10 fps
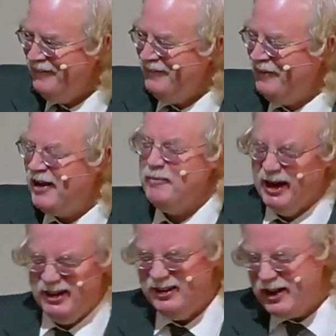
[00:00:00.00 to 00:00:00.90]
uh, I
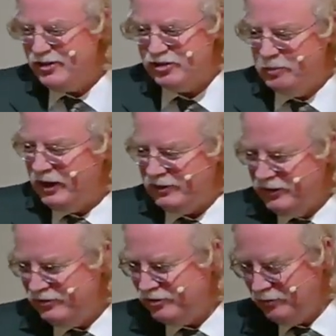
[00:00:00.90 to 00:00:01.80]
might. I just might. I
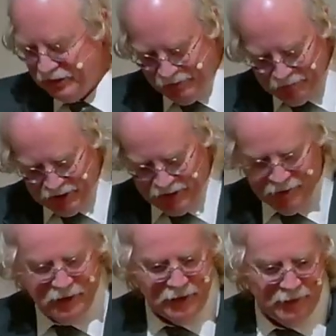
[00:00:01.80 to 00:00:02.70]
just might. But
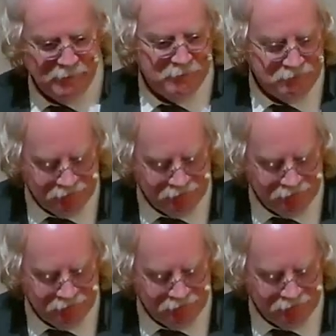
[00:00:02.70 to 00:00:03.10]
um,